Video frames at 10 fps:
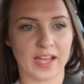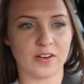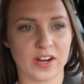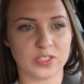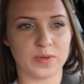I had
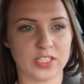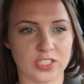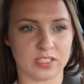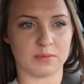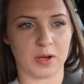a
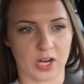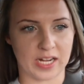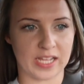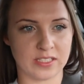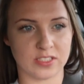graduation
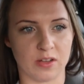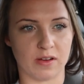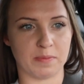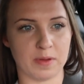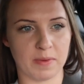party, so
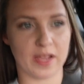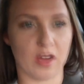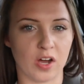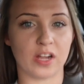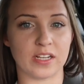I put my
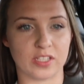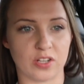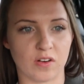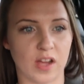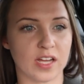car in the
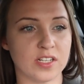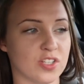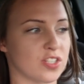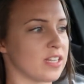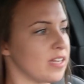
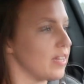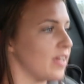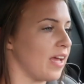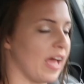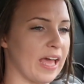garage
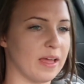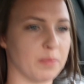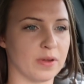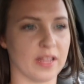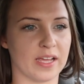
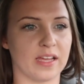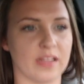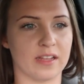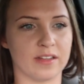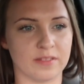and put like
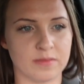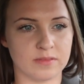a